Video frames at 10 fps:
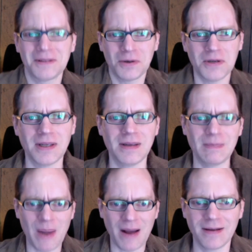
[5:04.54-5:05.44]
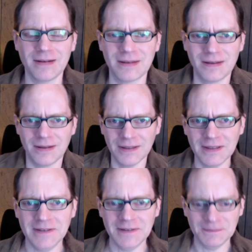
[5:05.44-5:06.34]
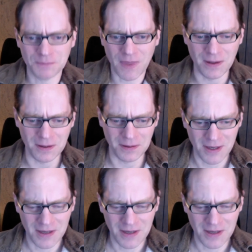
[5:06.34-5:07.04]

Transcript: to get back into the